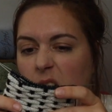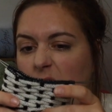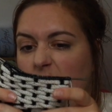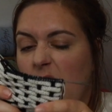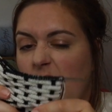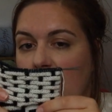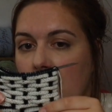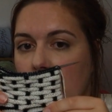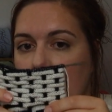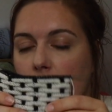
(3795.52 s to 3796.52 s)
I think
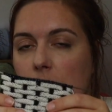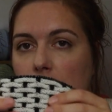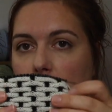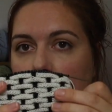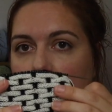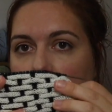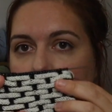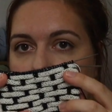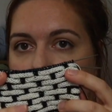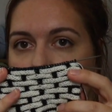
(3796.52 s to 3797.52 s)
so.
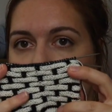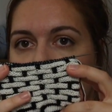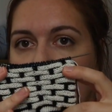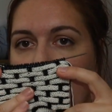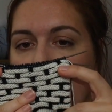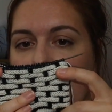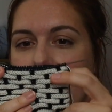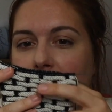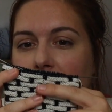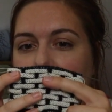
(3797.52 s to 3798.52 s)
I don't know if he's
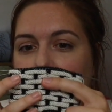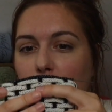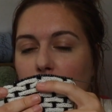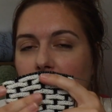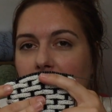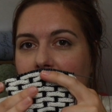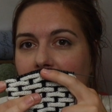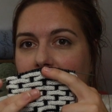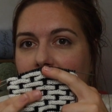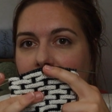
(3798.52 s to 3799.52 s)
gonna bring
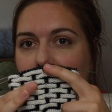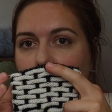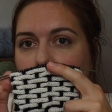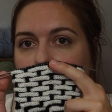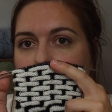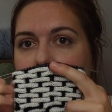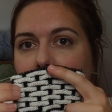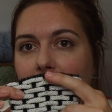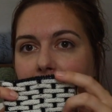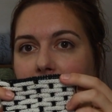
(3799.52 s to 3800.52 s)
this one
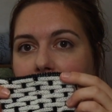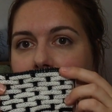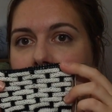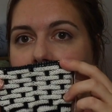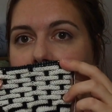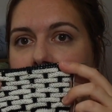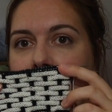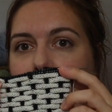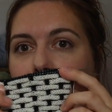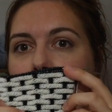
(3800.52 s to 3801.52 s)
back.
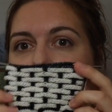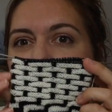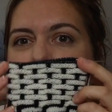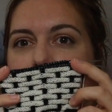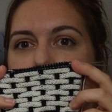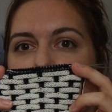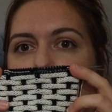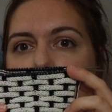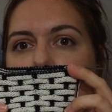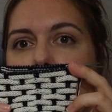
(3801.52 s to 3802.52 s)
Maybe on the
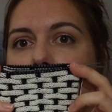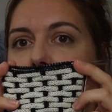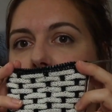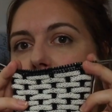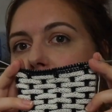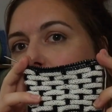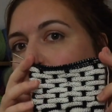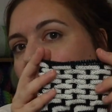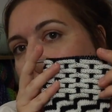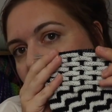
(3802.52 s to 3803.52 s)
top only or
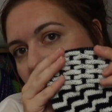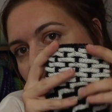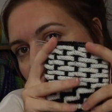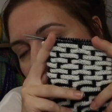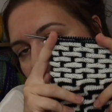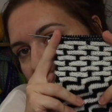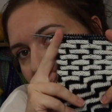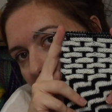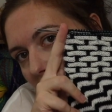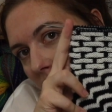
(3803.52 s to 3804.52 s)
something, I don't know.
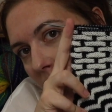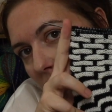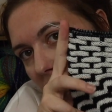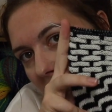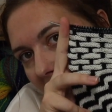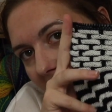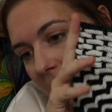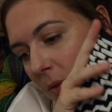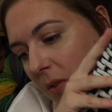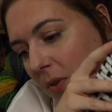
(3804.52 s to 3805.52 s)
But yeah, they
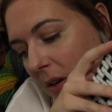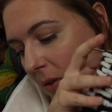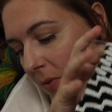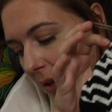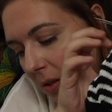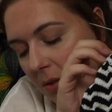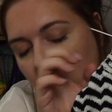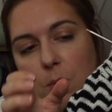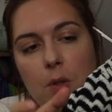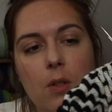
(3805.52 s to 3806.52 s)
were very fun
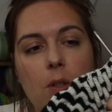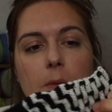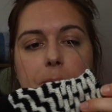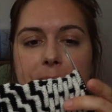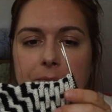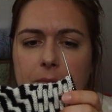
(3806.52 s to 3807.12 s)
to work on.